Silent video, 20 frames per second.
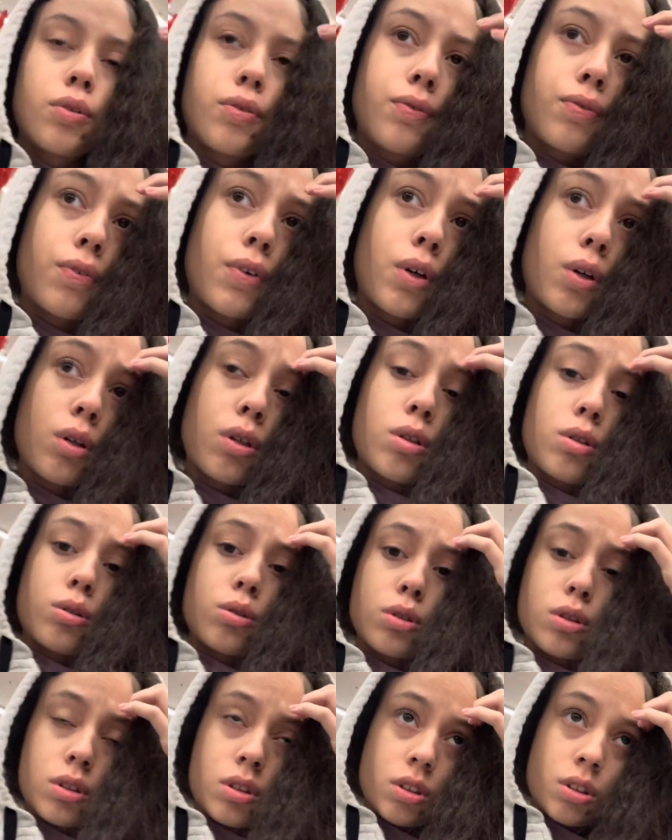photos.
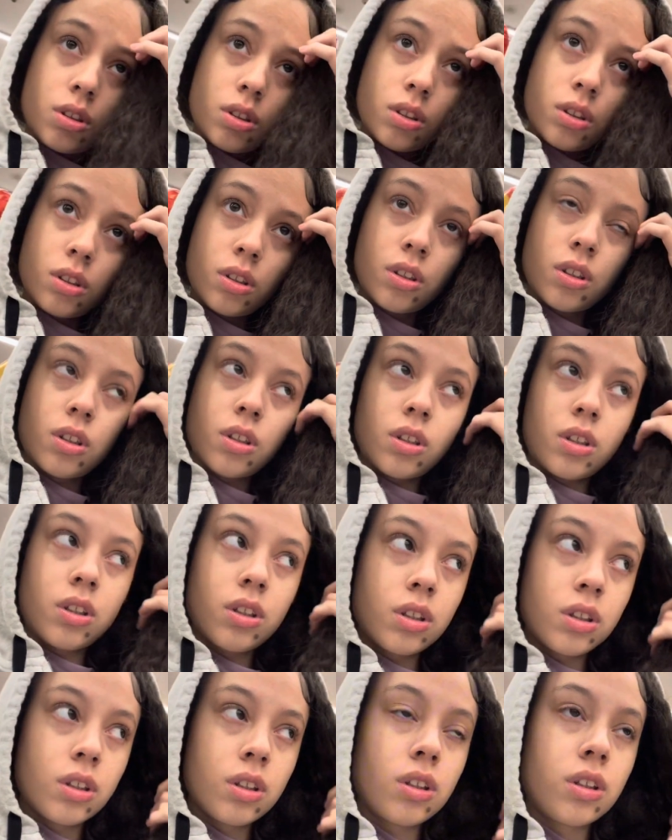
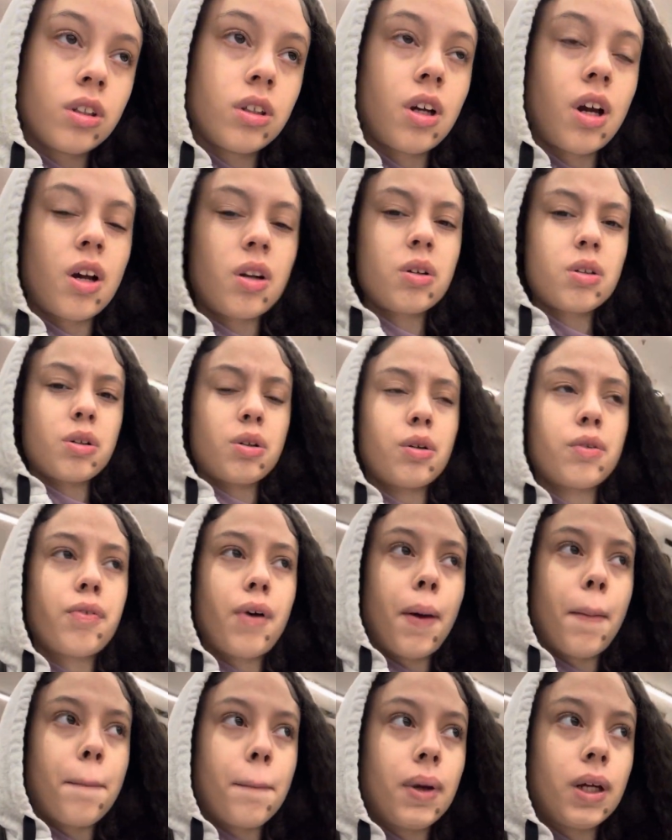I don't know if
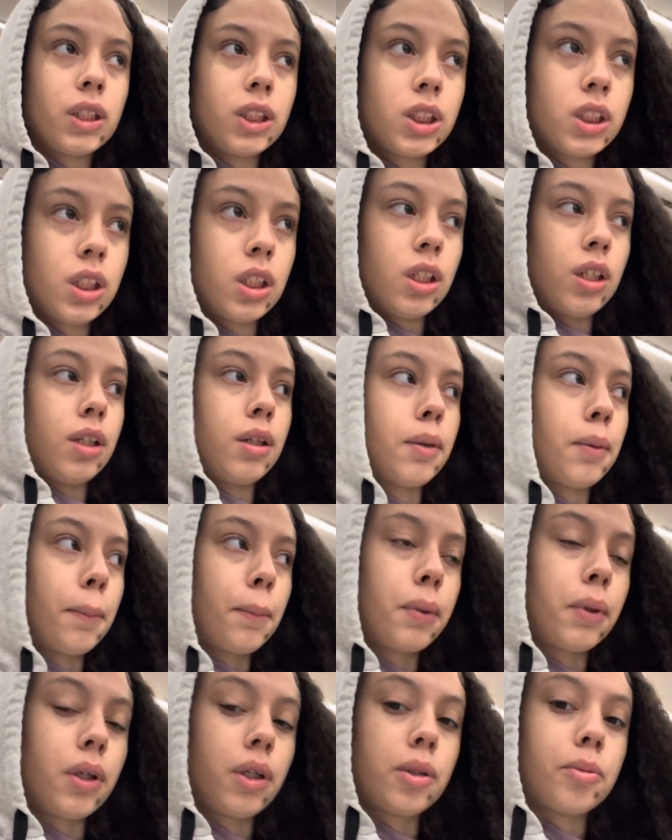I mentioned it,
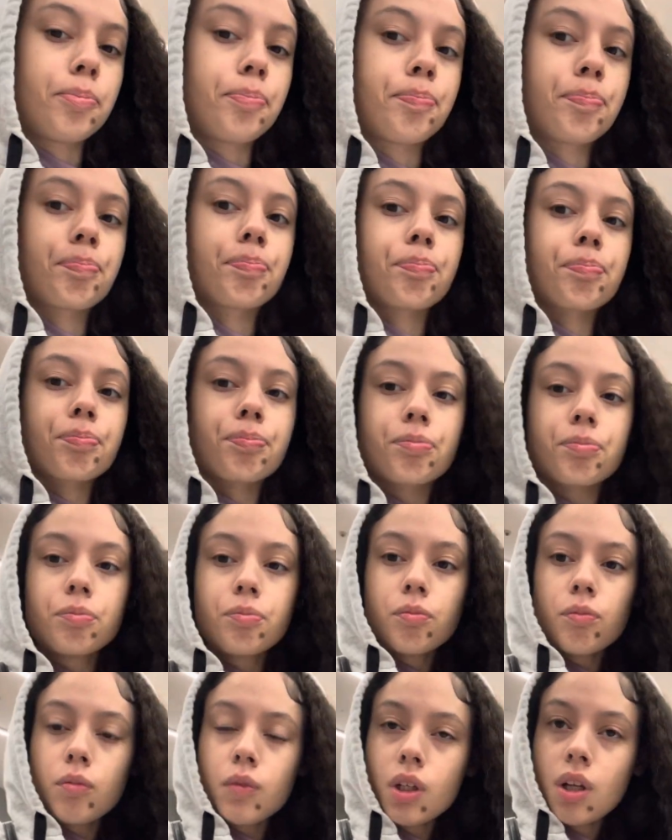but
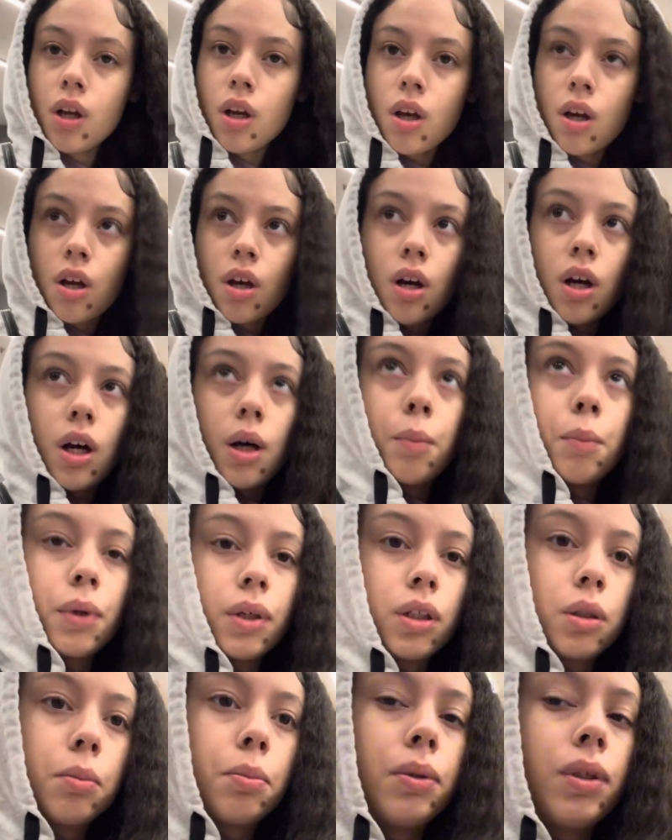I'm
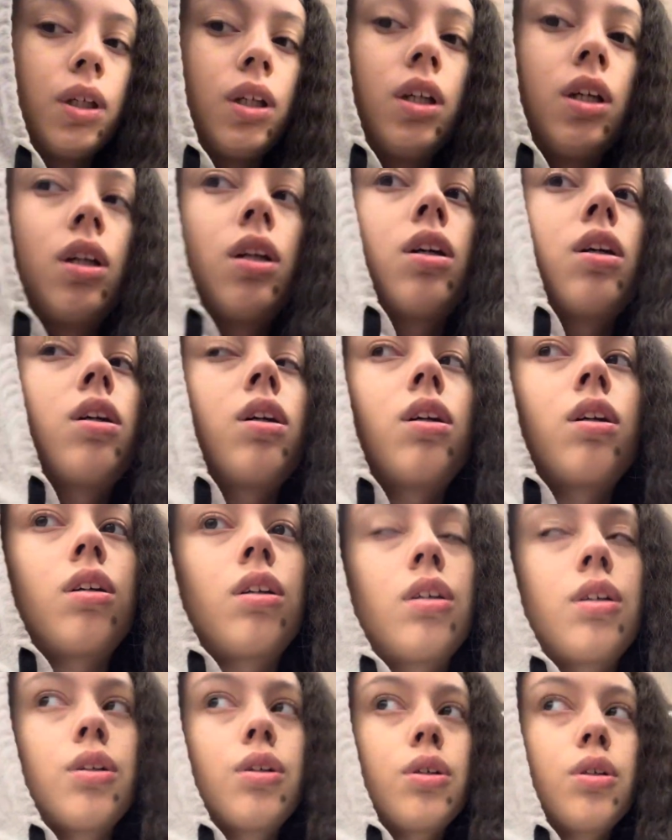gonna be
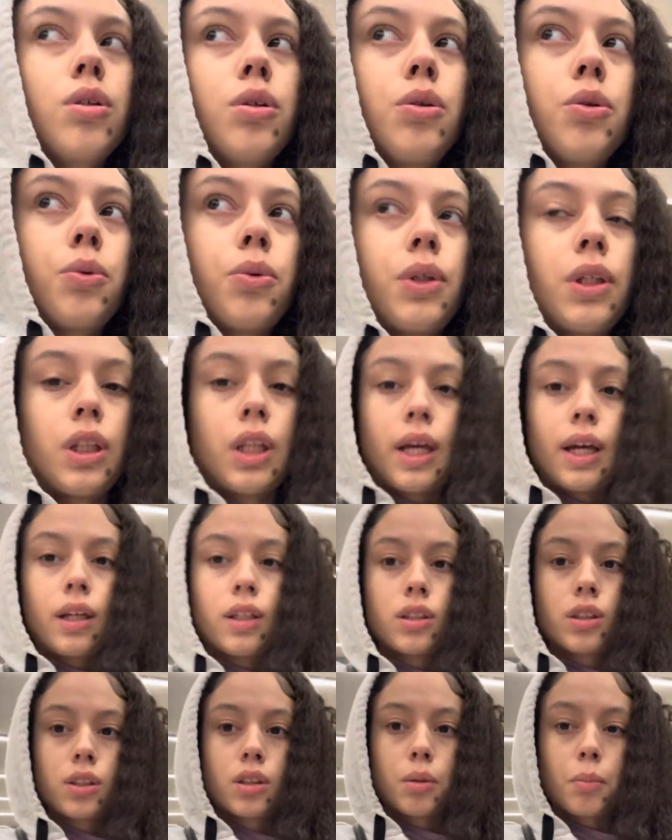doing like
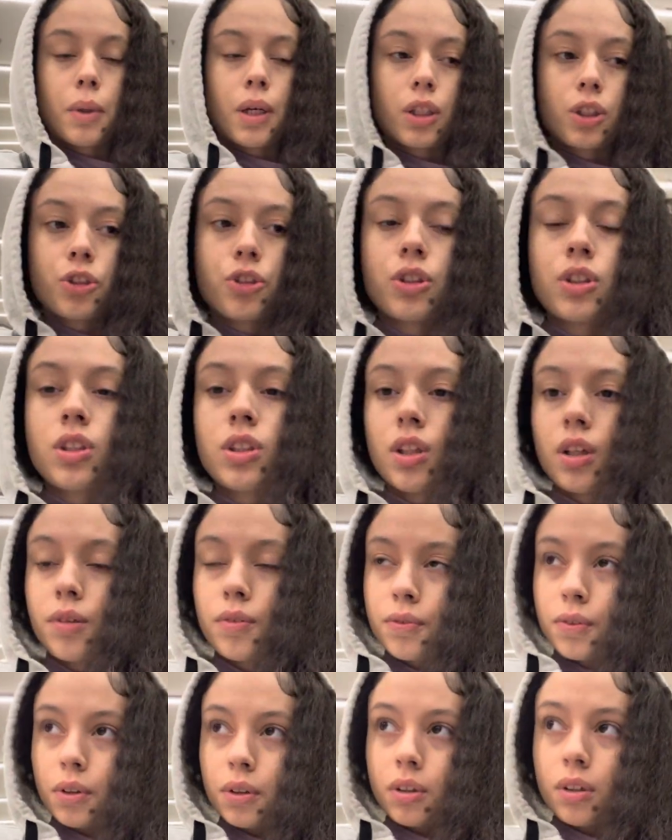some extra stuff
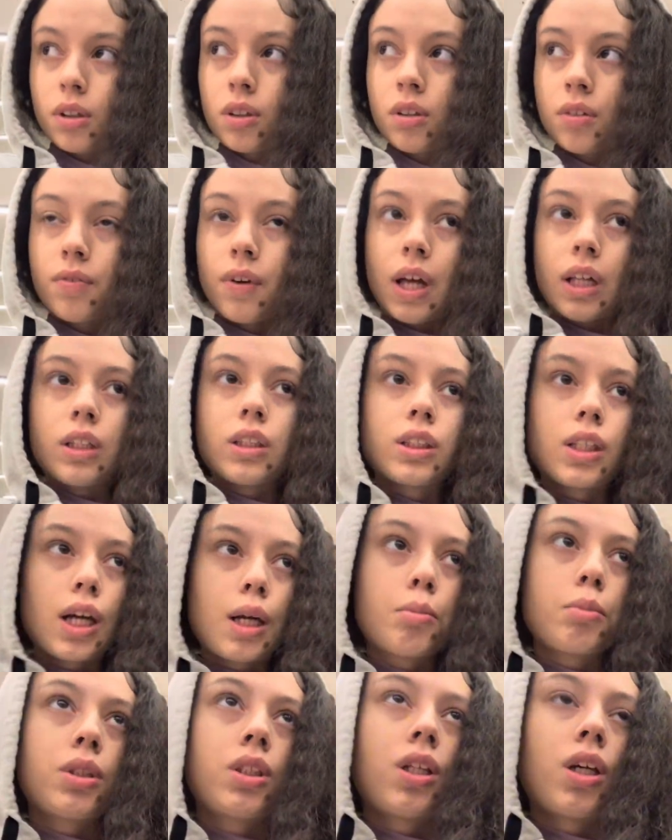for
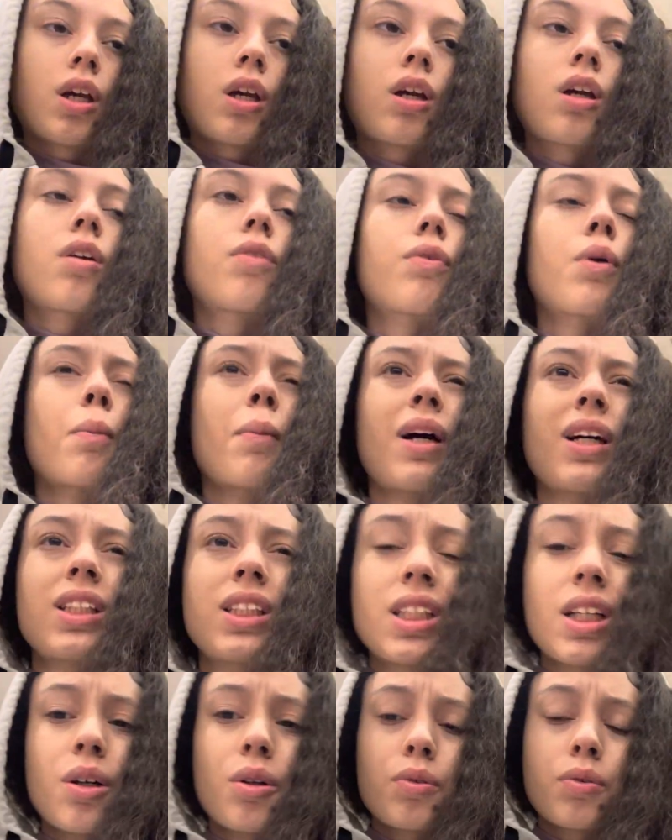Valentine's Day for
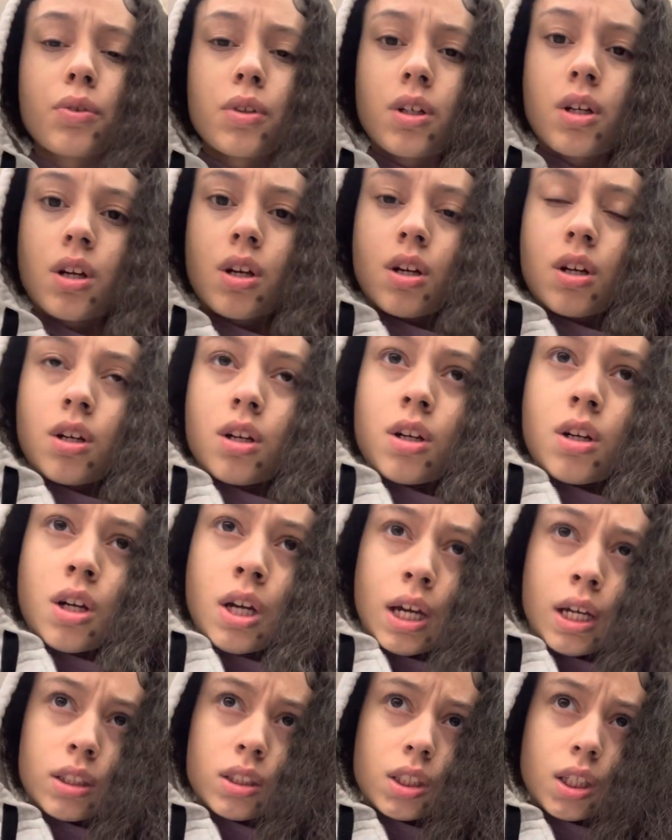myself
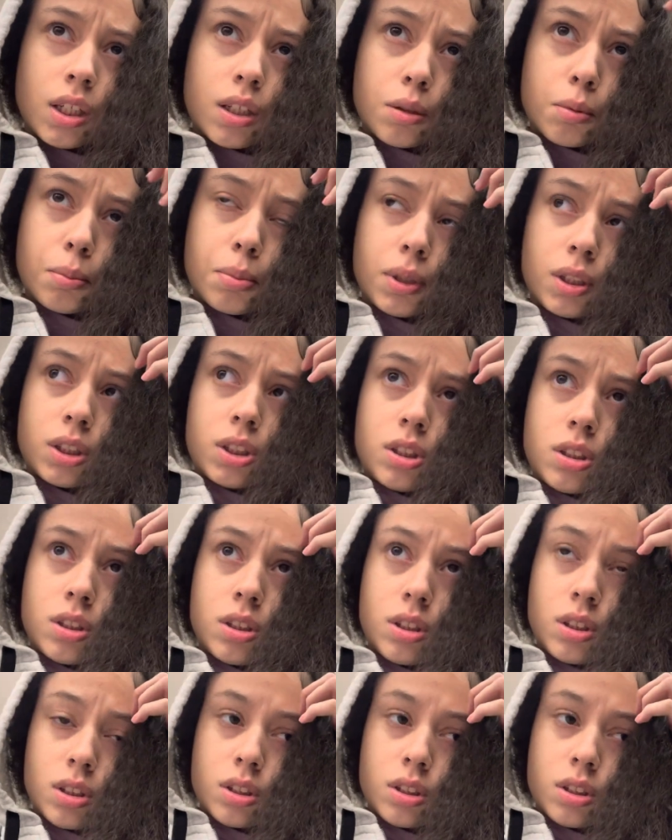and taking pictures.